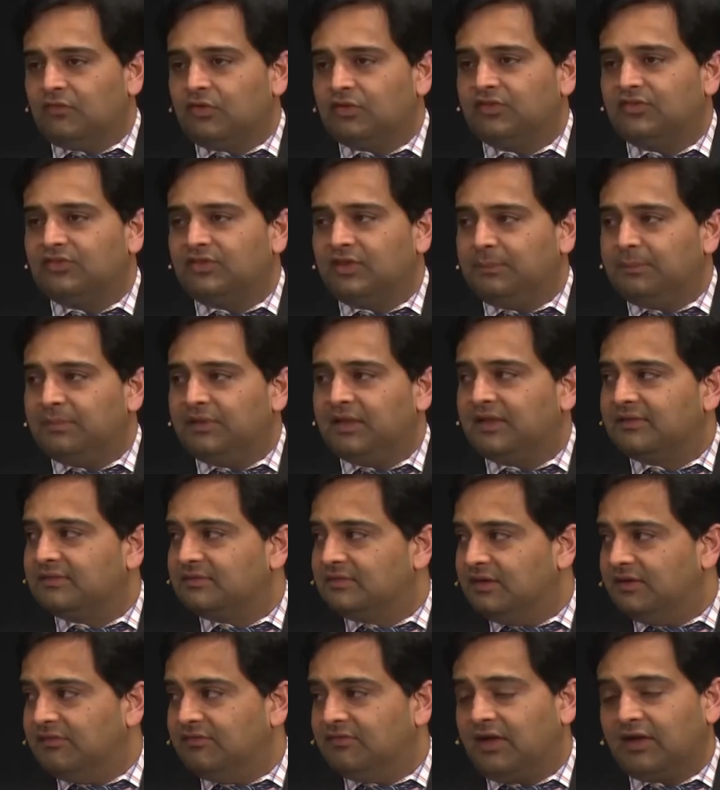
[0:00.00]
for the
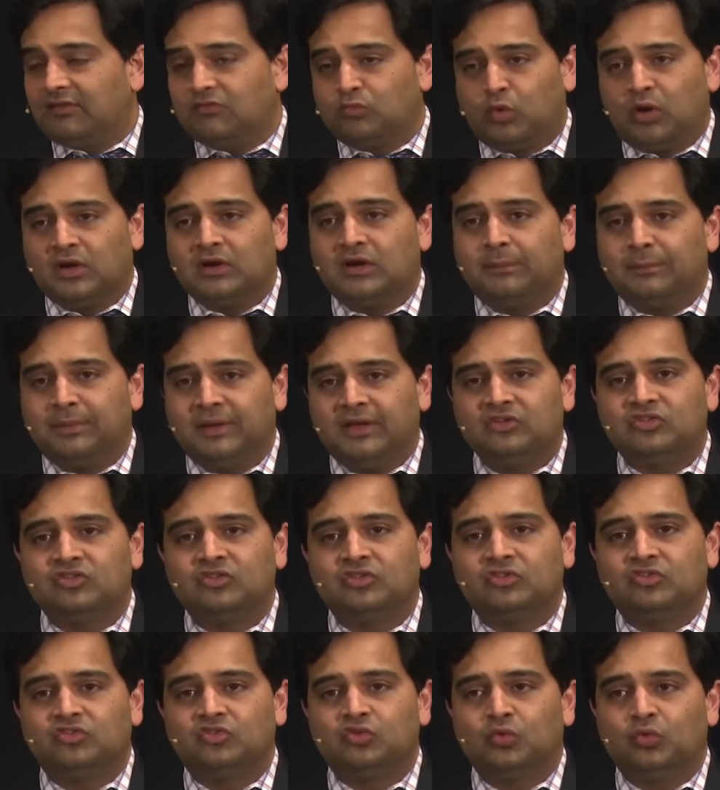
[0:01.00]
CPX351 are
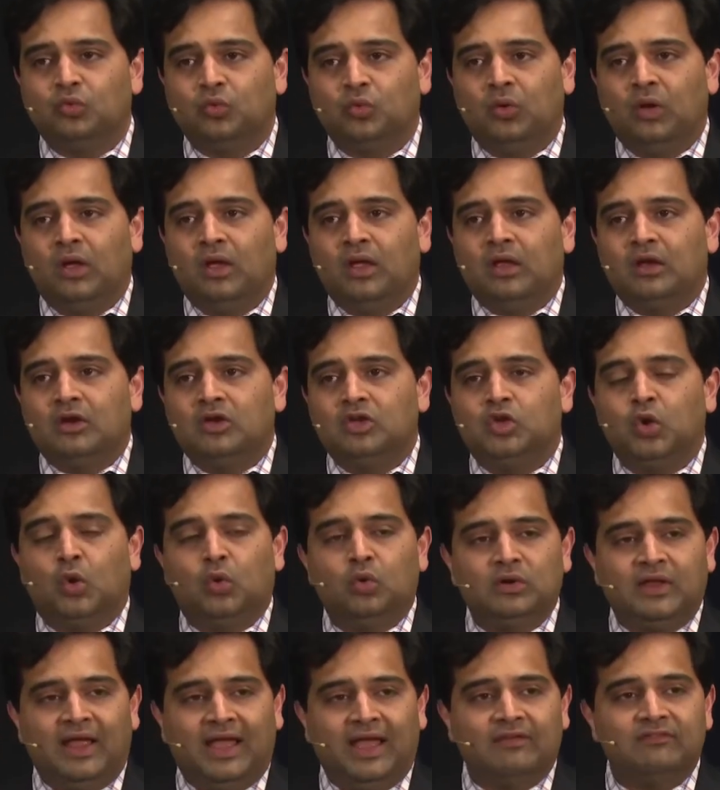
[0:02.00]
patients who
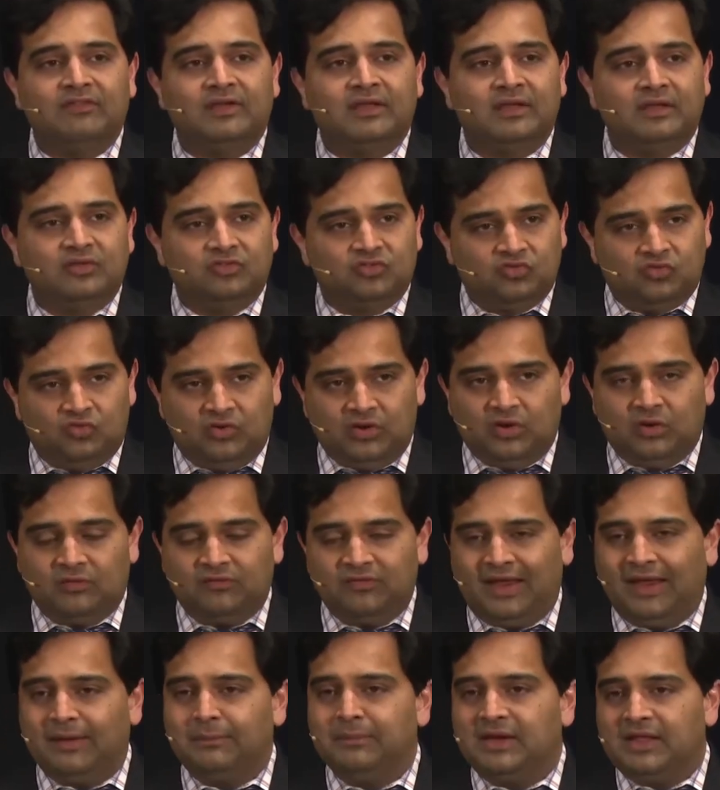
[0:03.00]
don't have a history
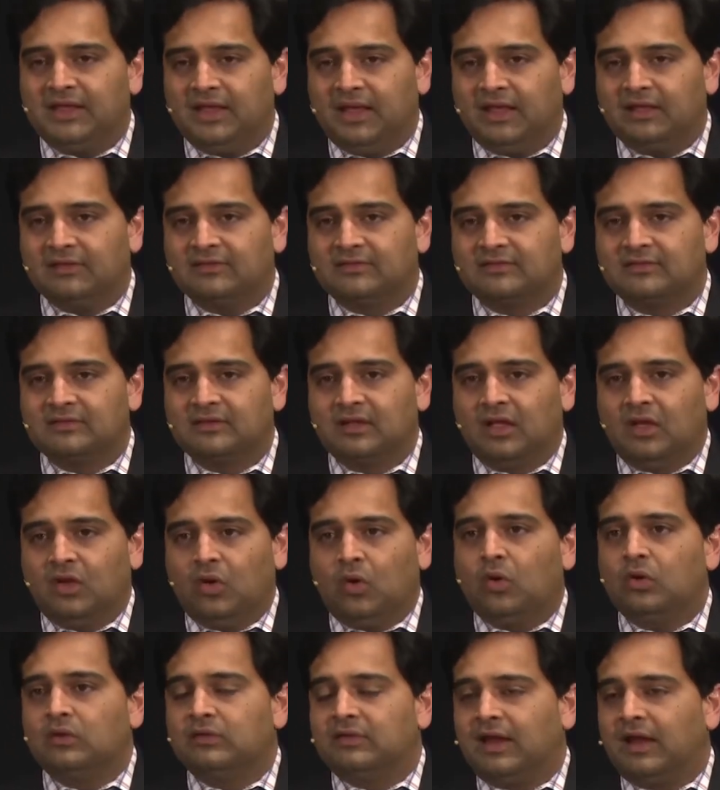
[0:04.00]
of MDS mm-hmm.
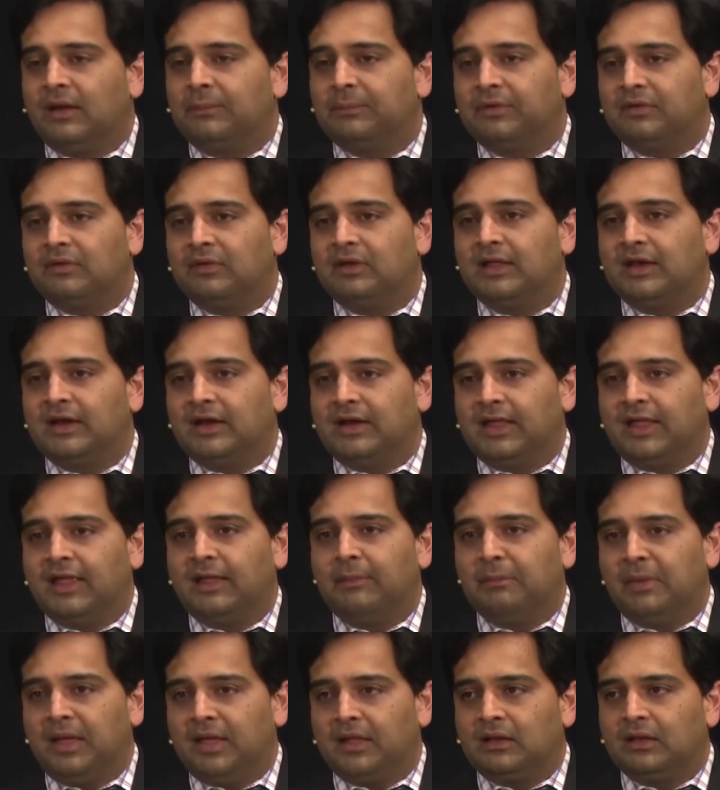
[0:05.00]
or therapy-related
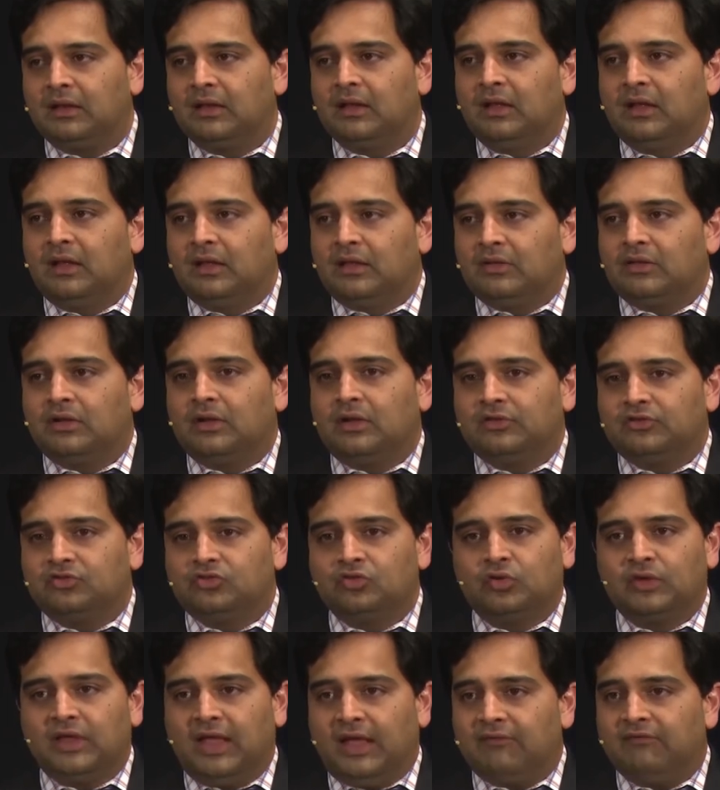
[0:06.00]
AML. Uh,
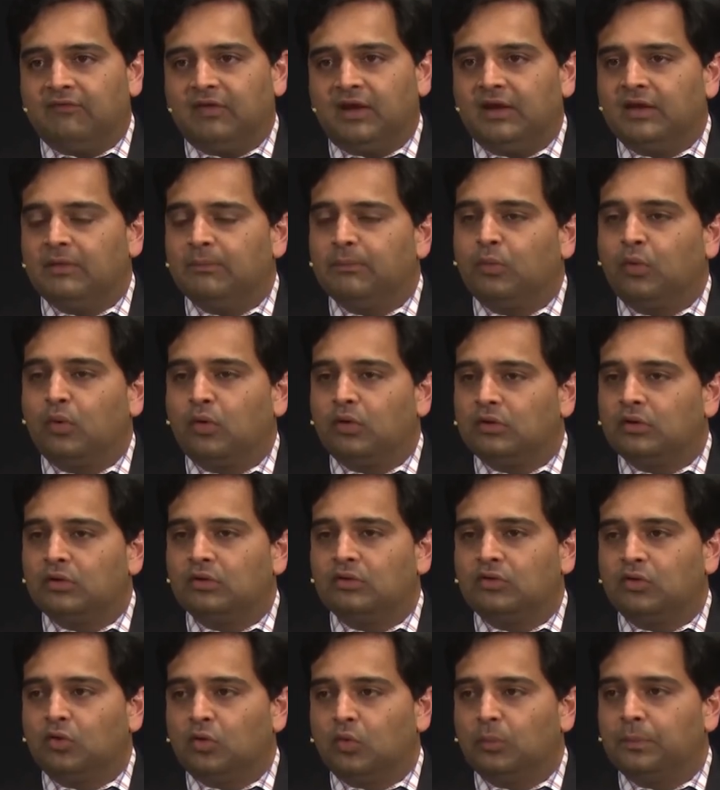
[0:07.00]
so yeah, very
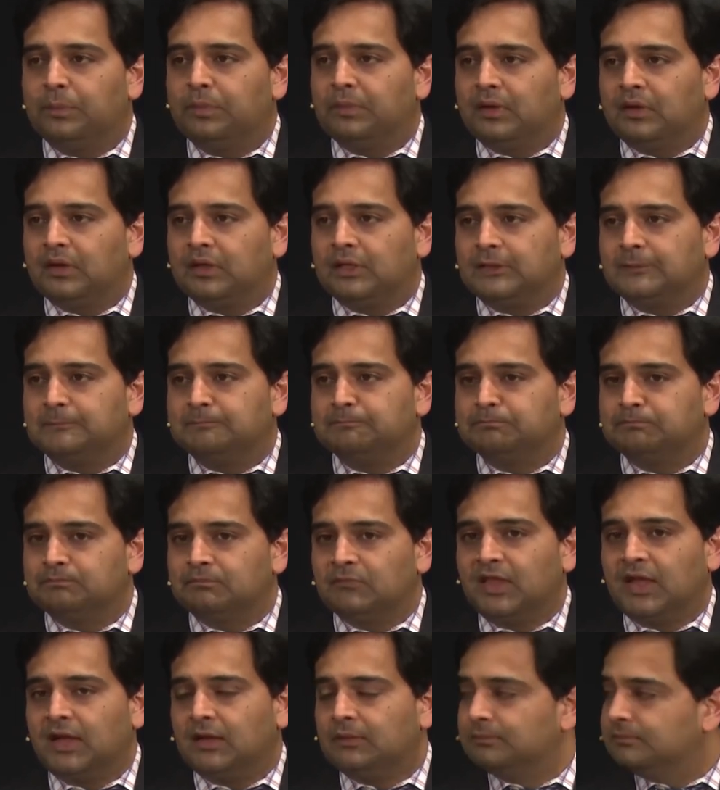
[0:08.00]
important group. Um,
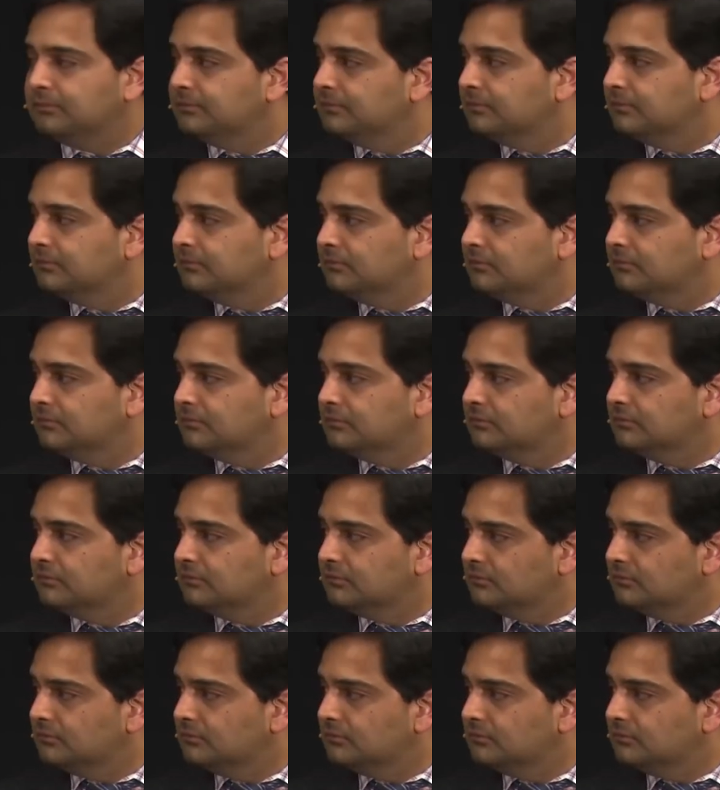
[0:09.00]
yeah. Okay.